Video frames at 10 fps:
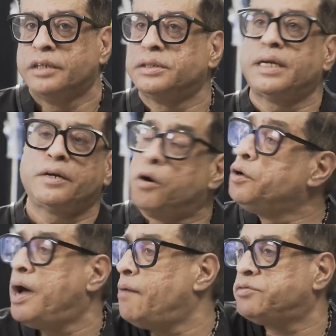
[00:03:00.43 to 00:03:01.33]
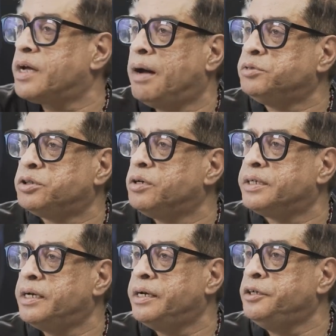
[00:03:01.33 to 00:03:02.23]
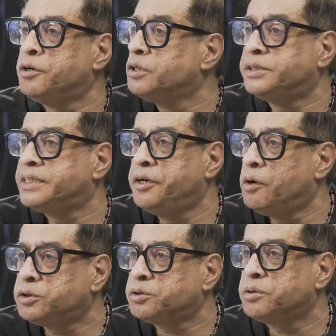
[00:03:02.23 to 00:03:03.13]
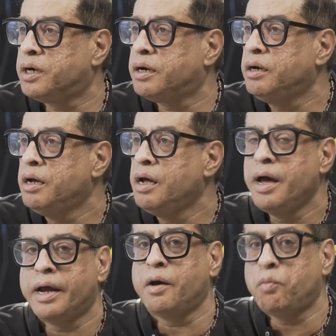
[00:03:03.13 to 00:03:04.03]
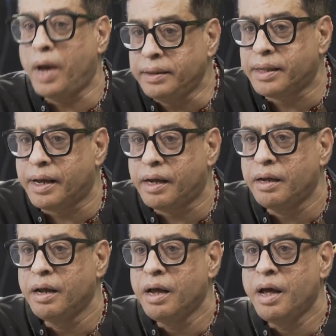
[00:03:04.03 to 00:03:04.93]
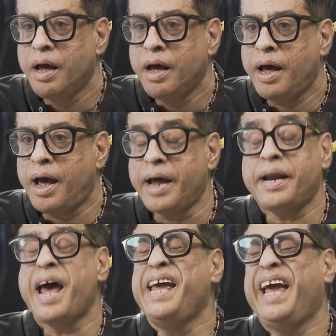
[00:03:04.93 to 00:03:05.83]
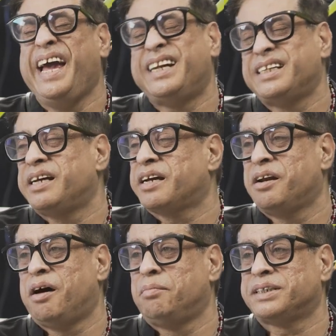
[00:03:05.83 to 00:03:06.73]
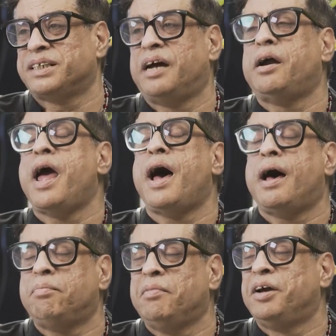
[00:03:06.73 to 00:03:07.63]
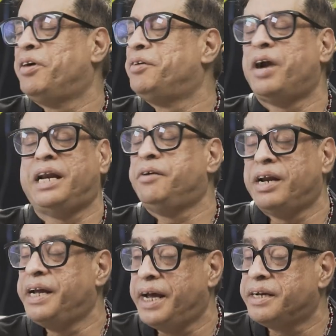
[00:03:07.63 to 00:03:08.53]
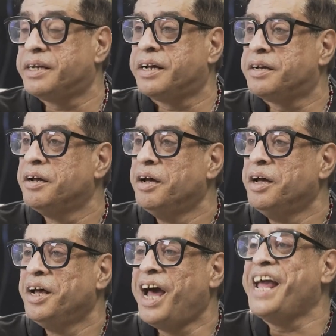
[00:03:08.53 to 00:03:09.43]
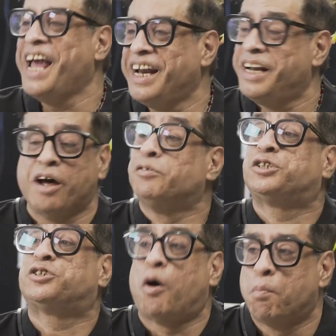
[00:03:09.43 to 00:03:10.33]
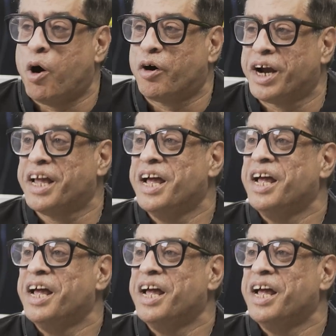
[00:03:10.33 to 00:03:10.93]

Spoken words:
And she's like, no, you have to come to it, and then you can say no to her. And I went there, and I hated economics. I really, really hated it. I hated it. No, it was so boring.